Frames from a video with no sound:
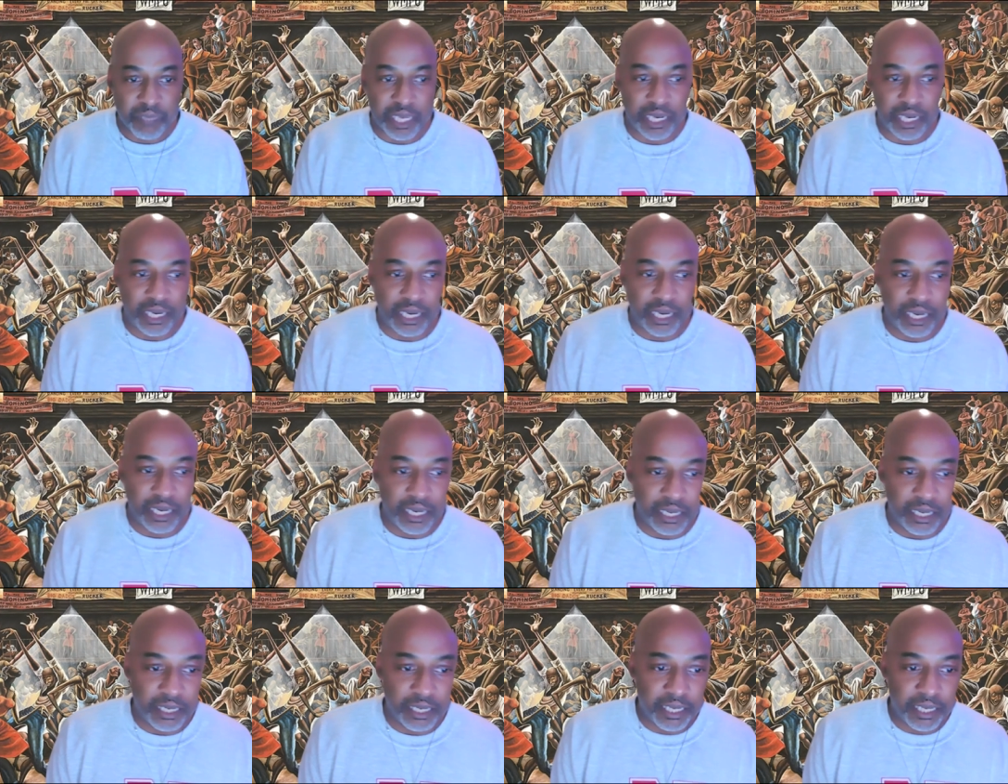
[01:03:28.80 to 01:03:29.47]

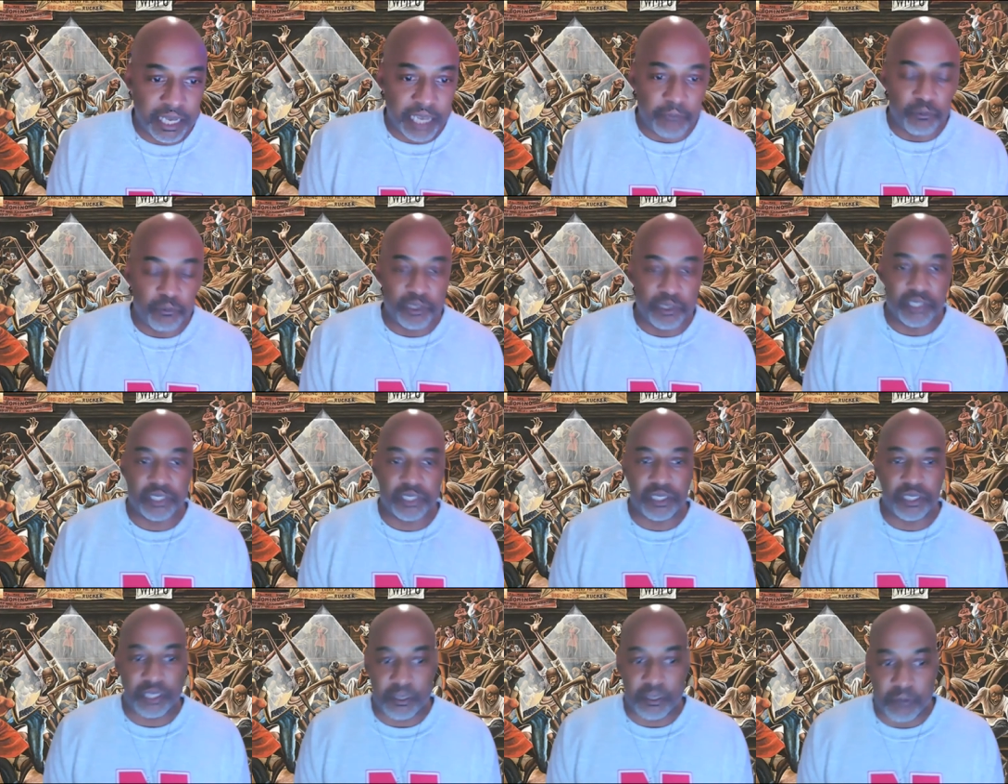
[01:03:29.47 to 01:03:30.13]
and
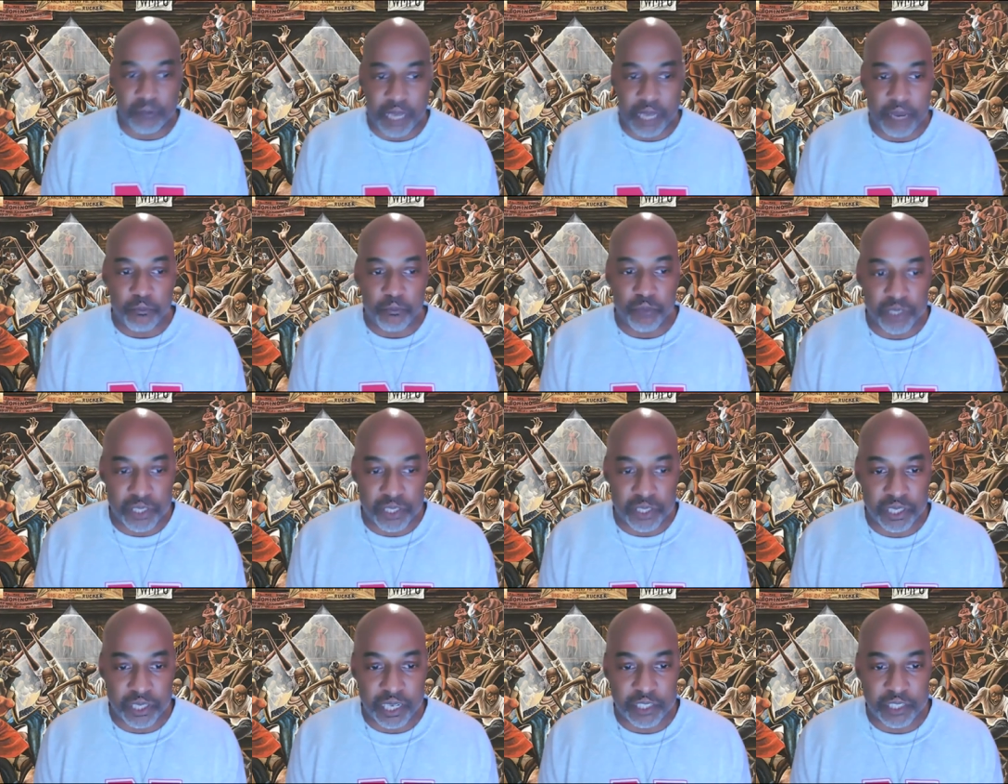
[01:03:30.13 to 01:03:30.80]
was
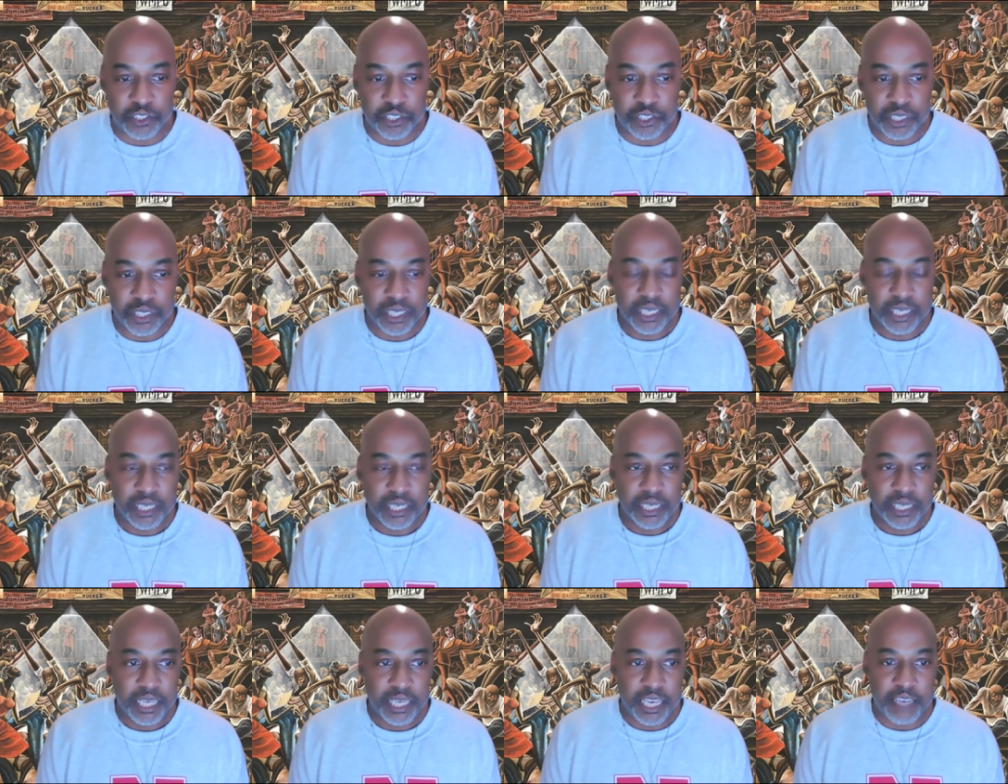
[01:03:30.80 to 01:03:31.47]
such
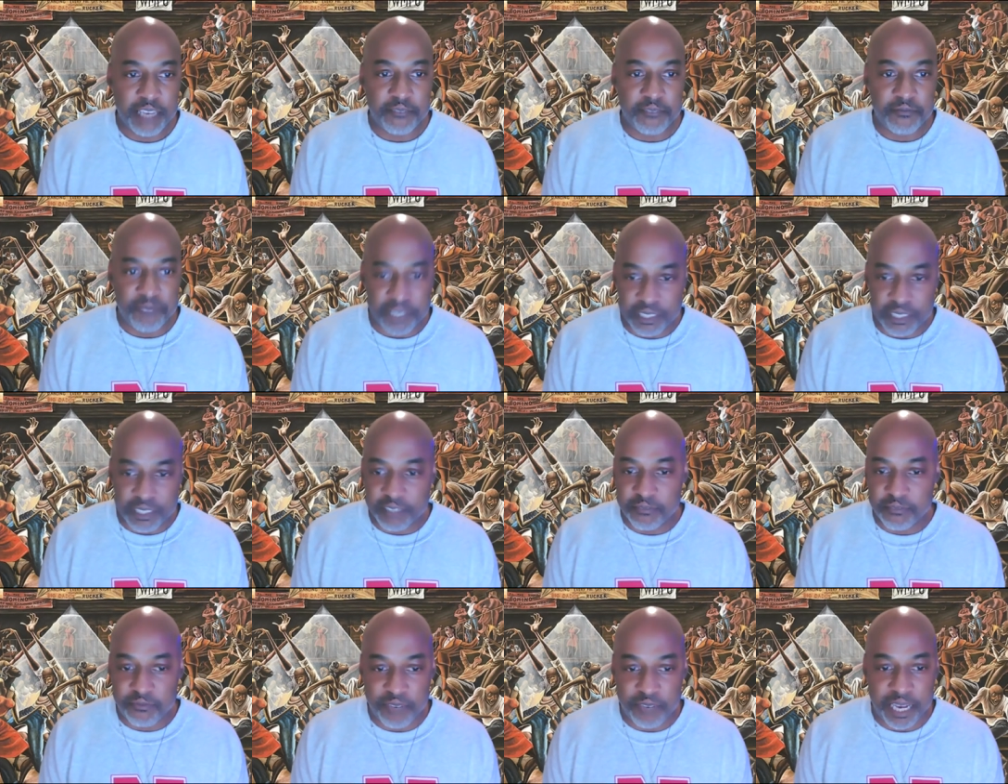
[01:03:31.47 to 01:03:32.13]
a
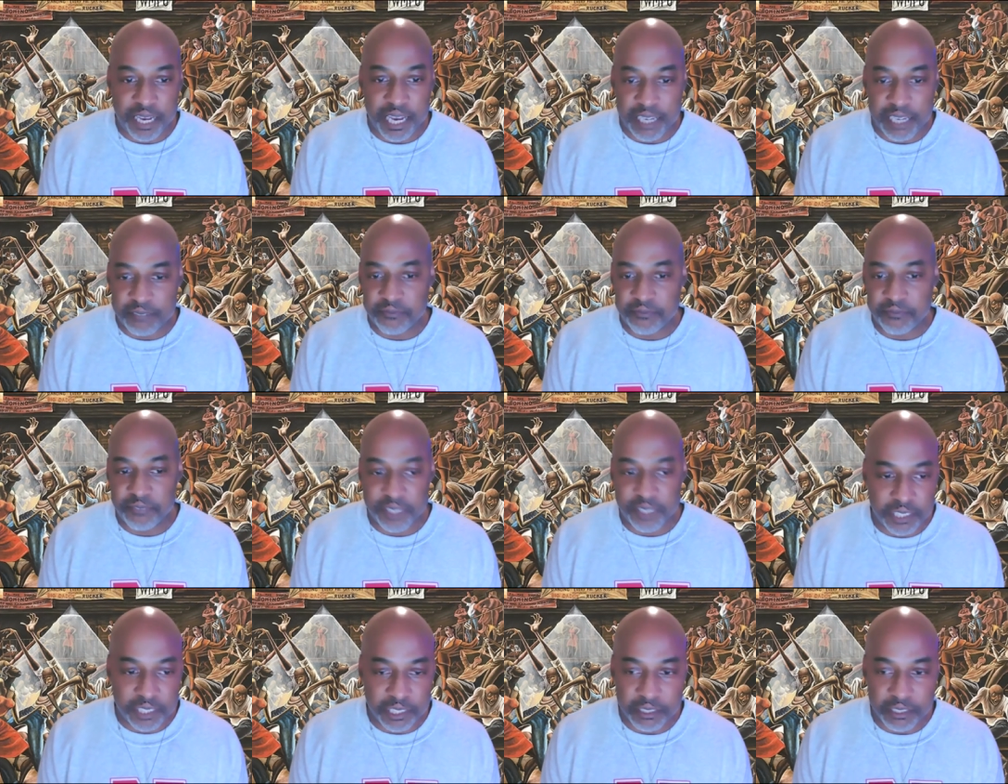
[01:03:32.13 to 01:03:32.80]
vilified
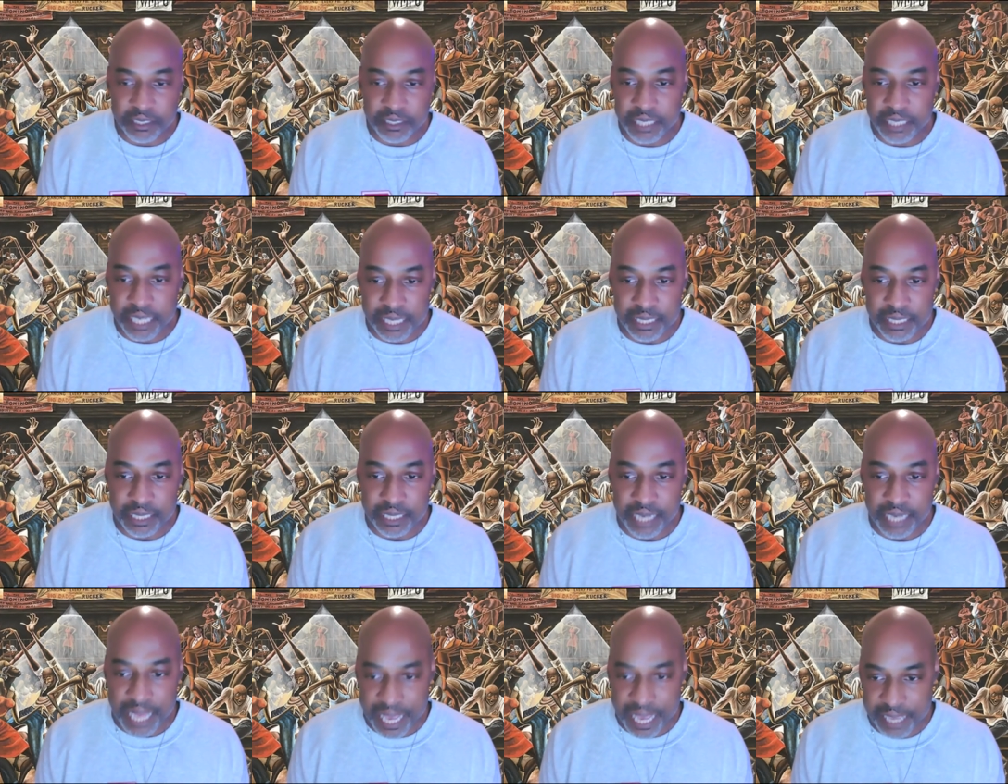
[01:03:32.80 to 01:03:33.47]
figure in
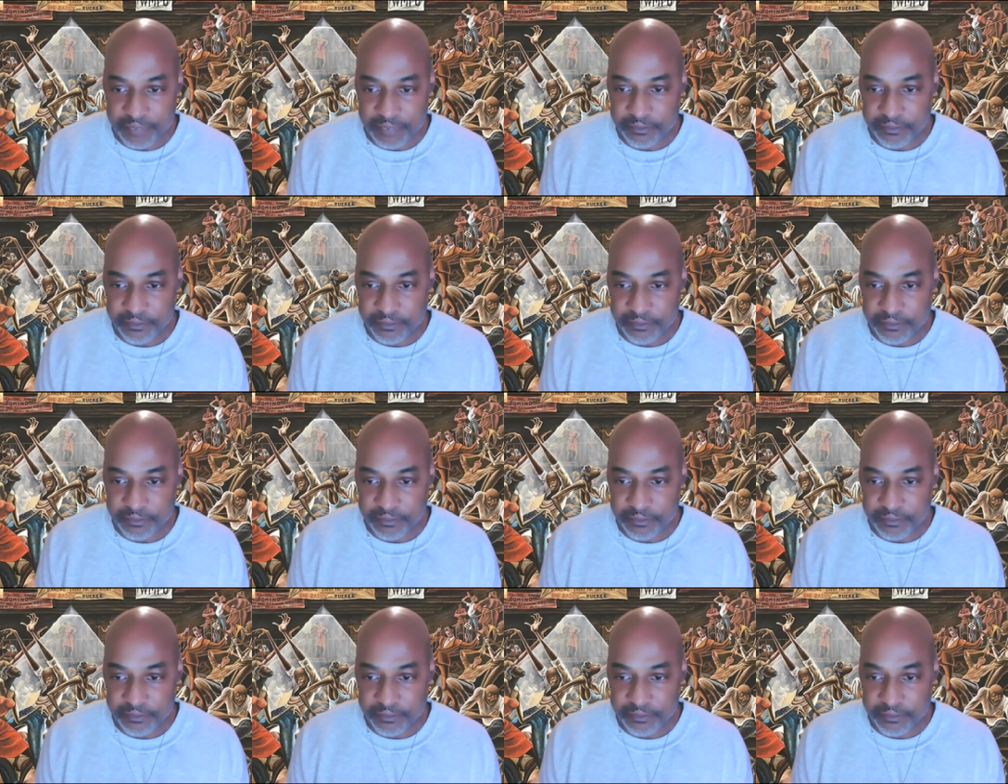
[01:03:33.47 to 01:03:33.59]
life?